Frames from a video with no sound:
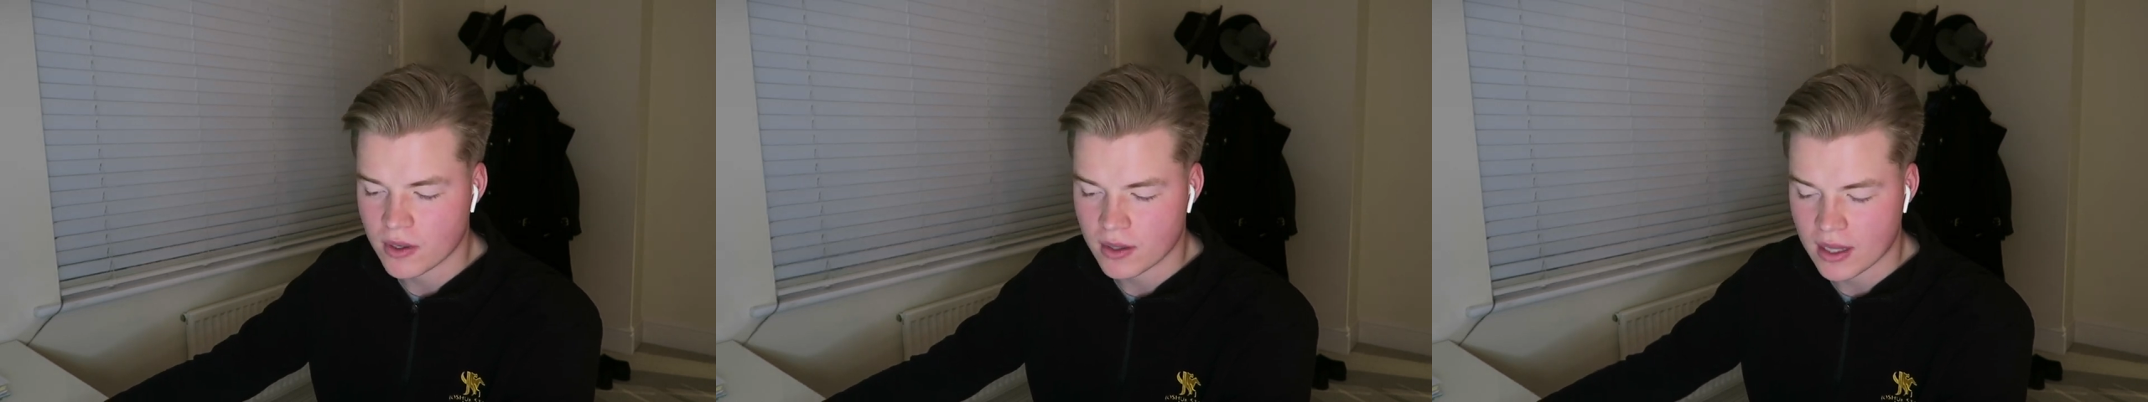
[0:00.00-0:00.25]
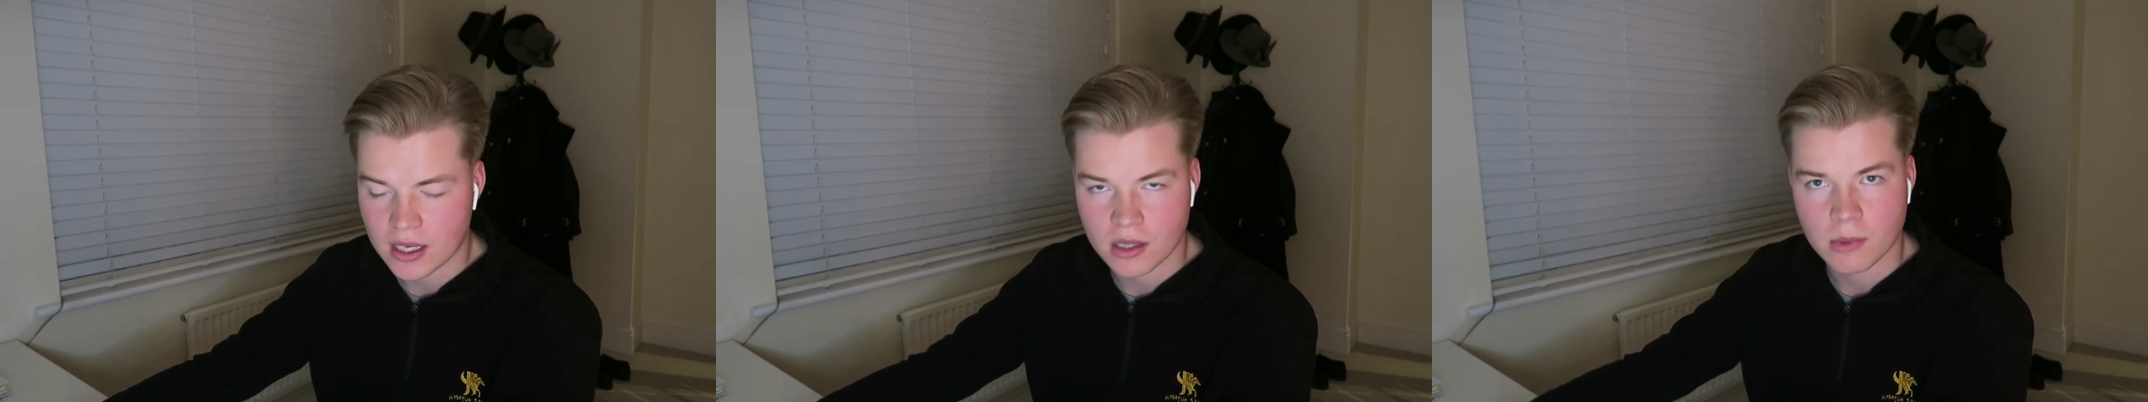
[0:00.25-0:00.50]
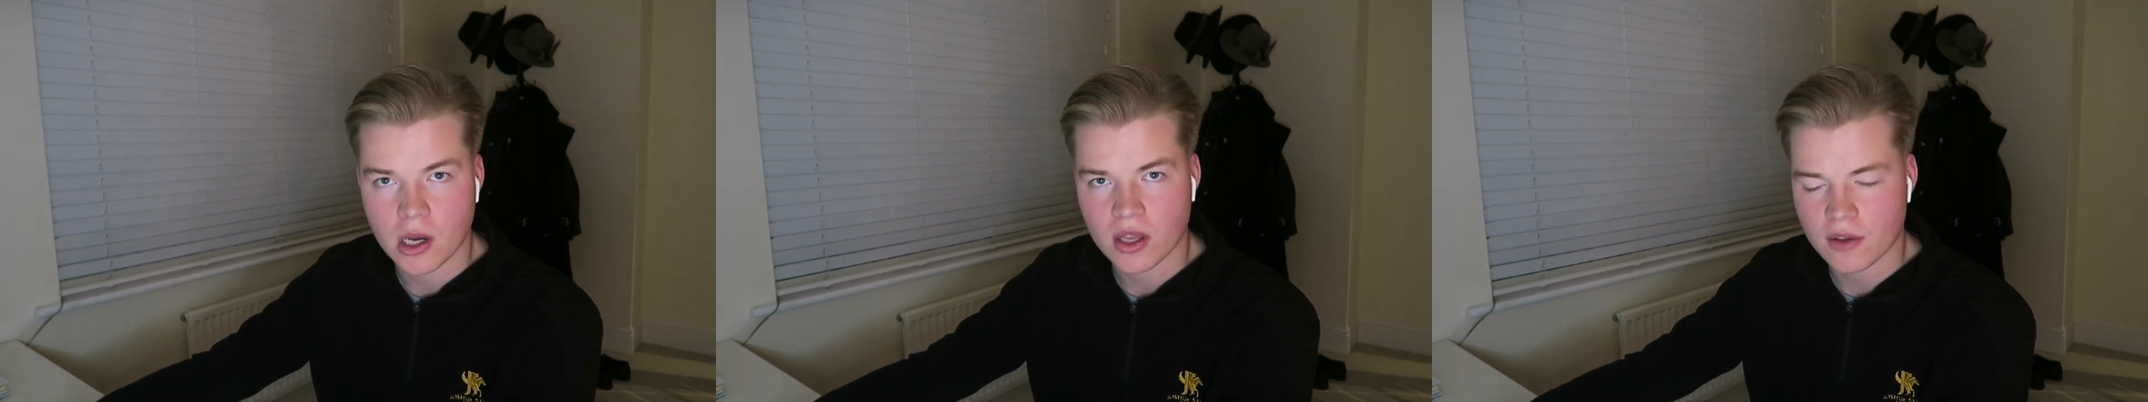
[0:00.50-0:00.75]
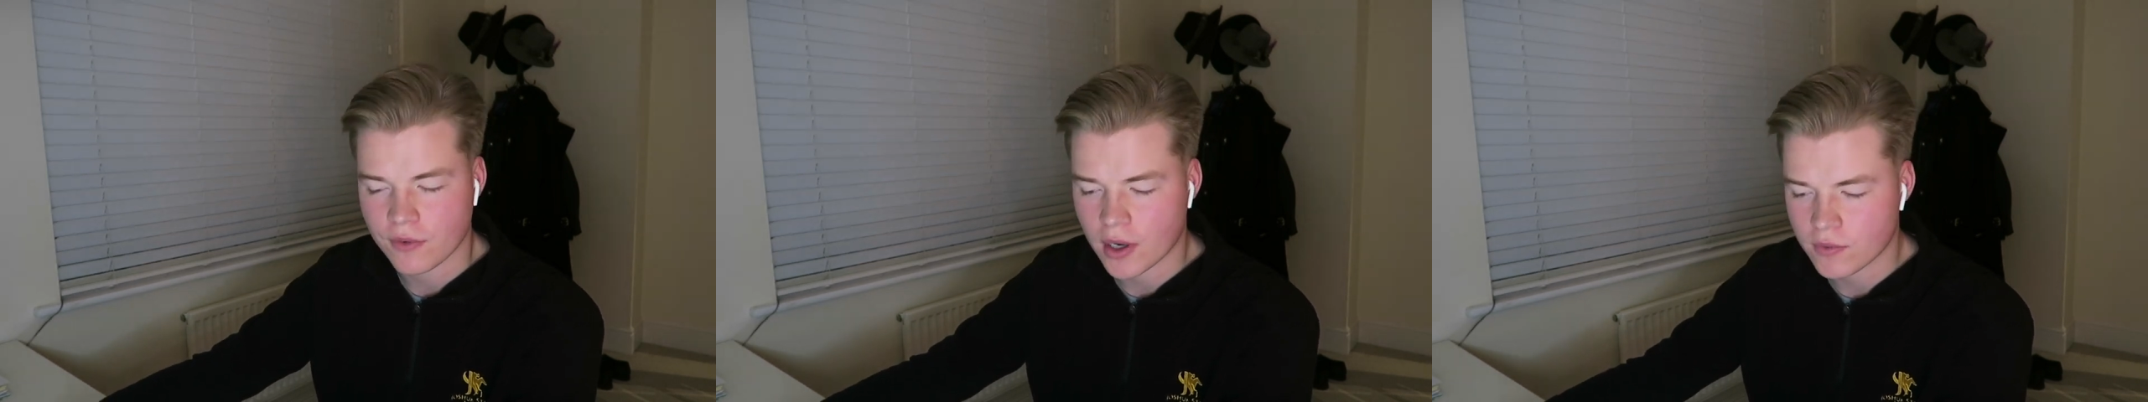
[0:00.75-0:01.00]
it at the head of the
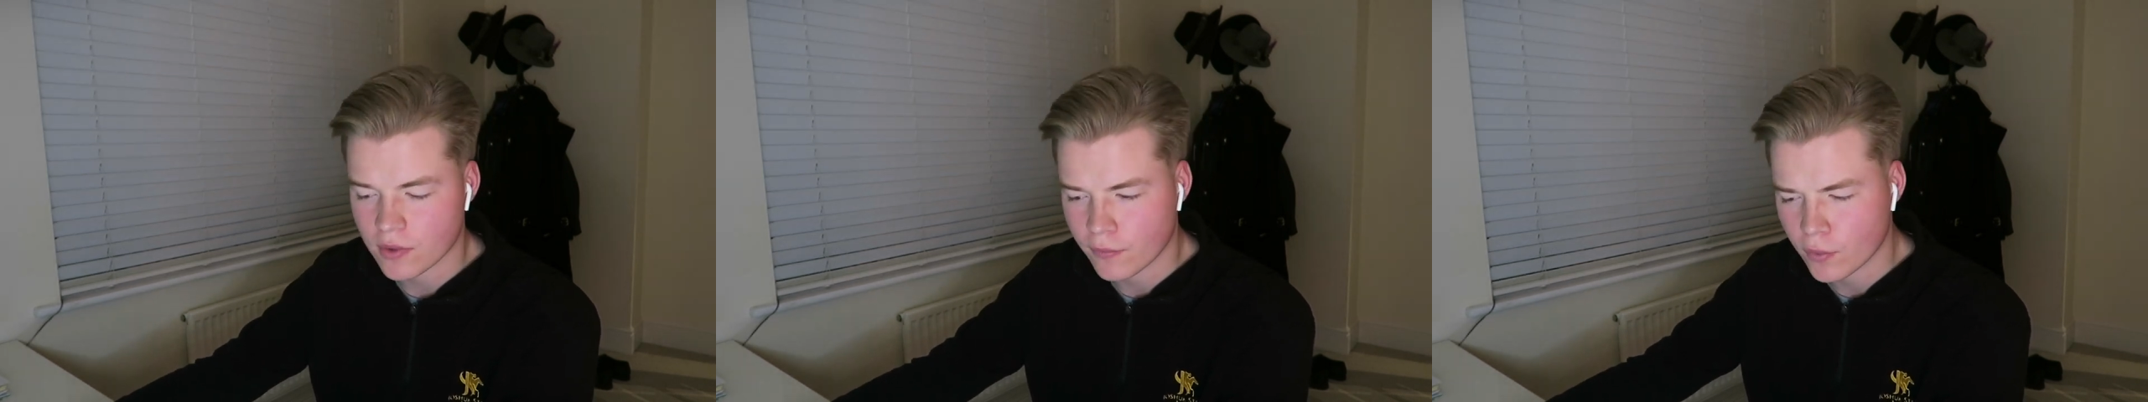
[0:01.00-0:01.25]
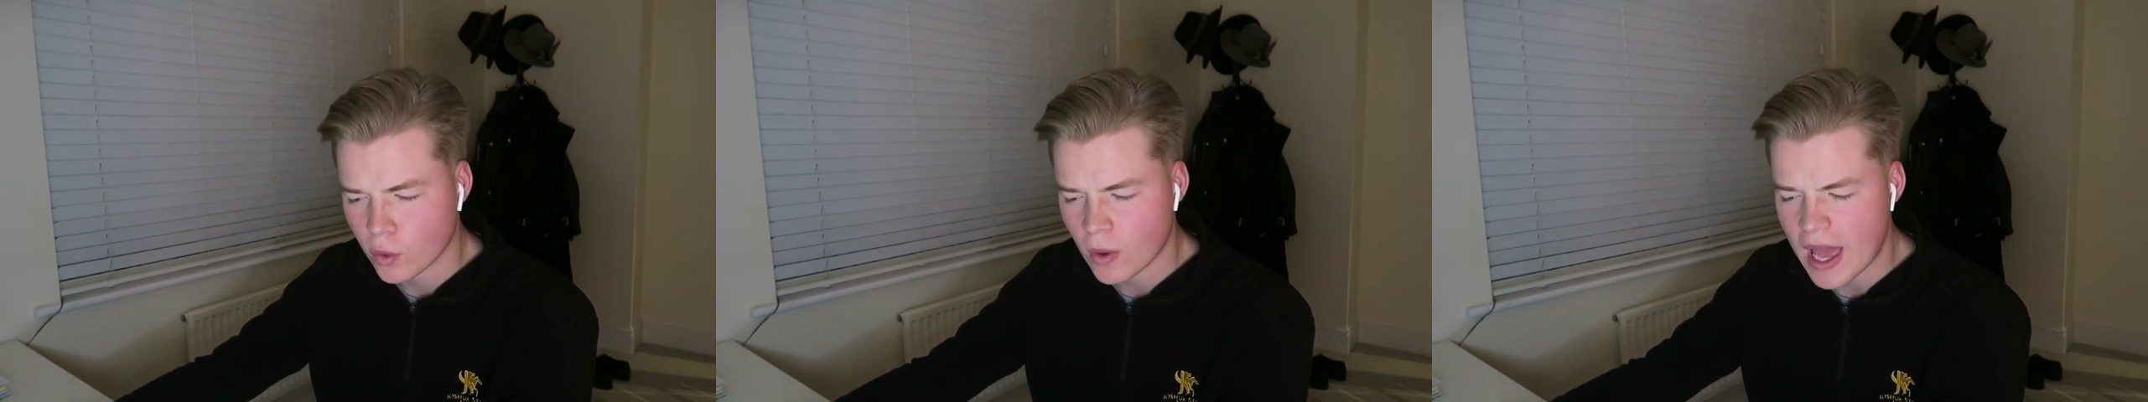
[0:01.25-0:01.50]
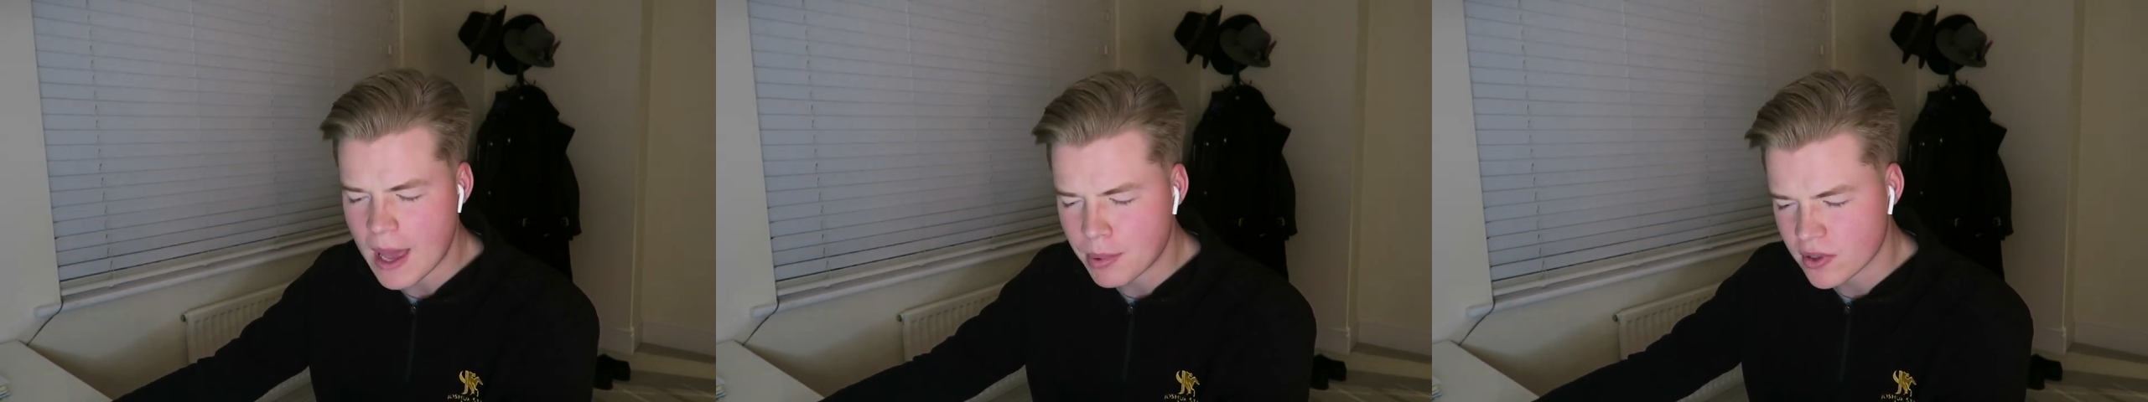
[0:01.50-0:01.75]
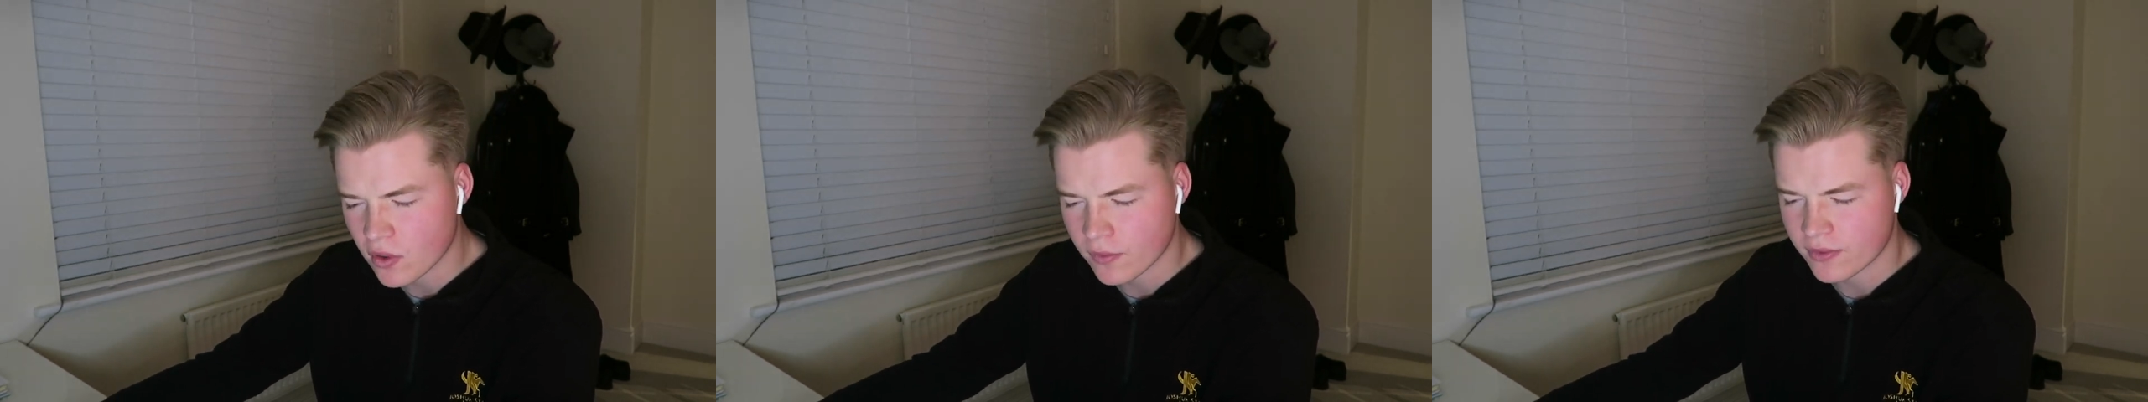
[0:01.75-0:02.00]
market at 5-4,
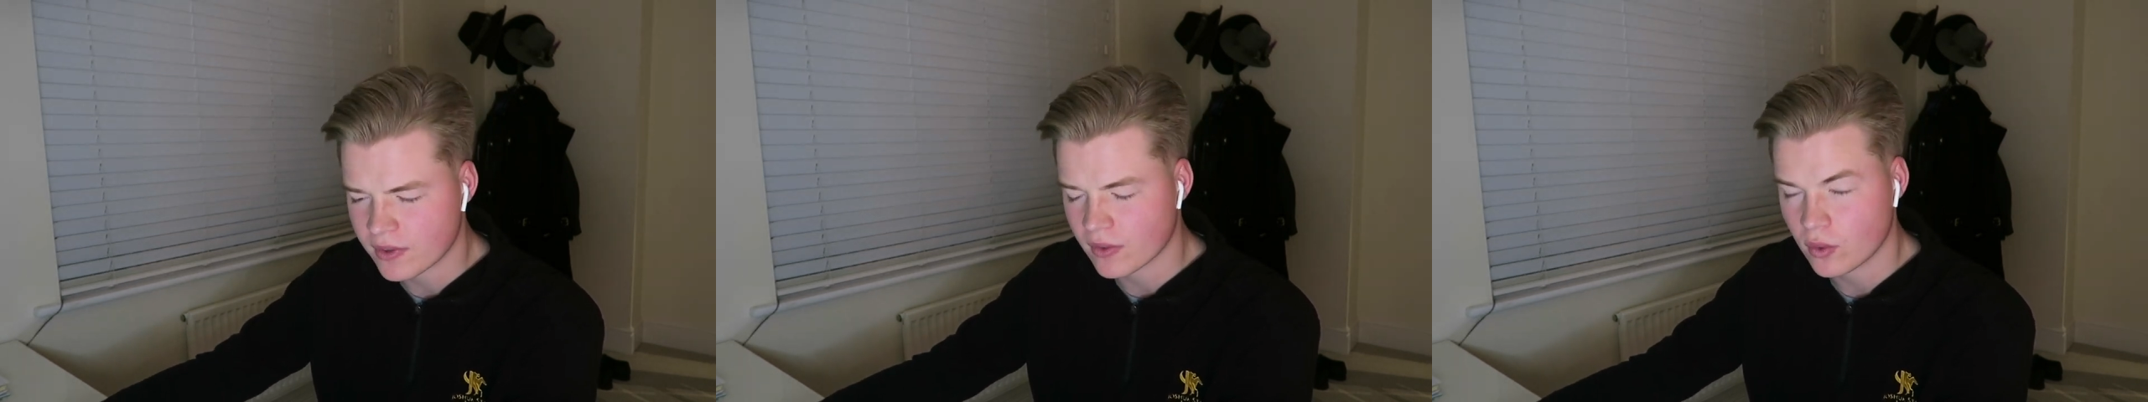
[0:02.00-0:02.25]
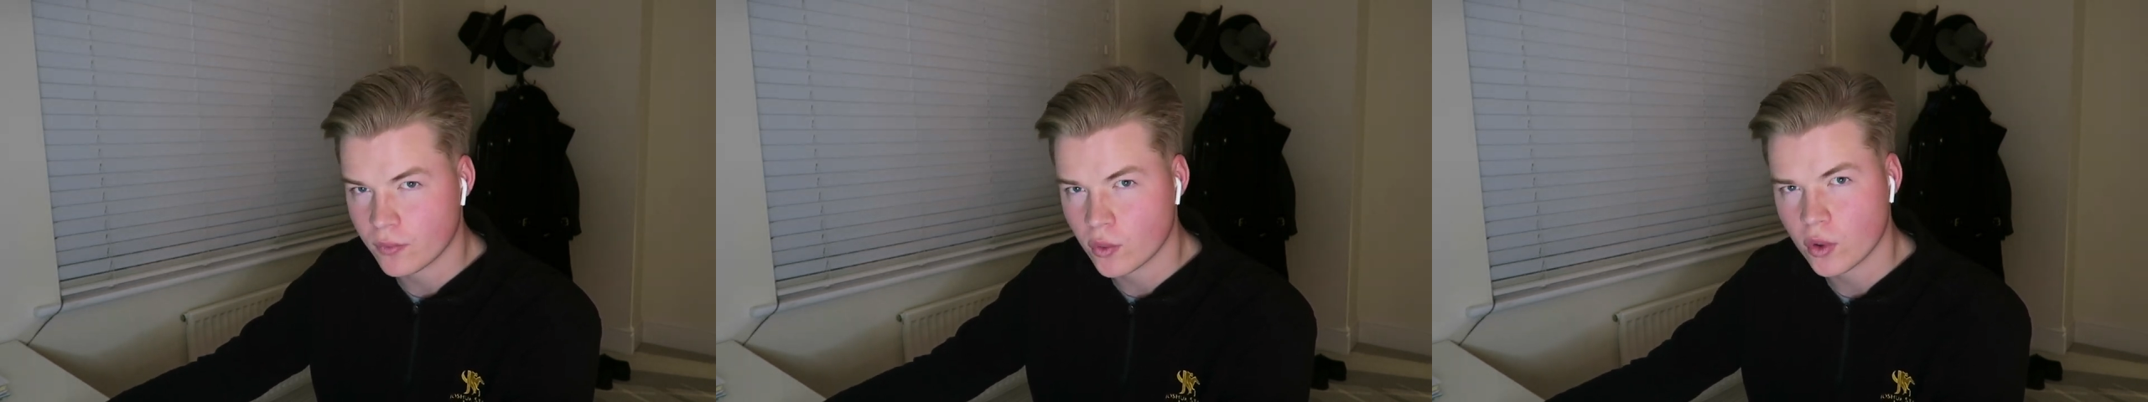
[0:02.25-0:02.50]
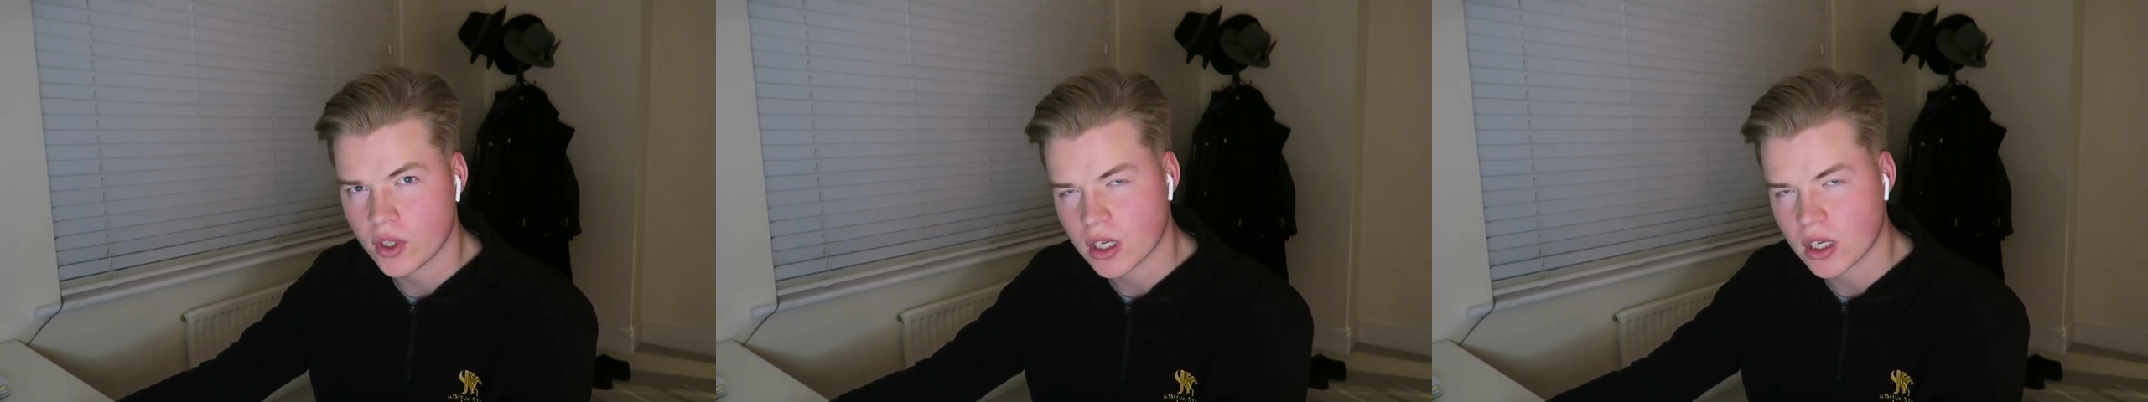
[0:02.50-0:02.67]
Epitont 6-4.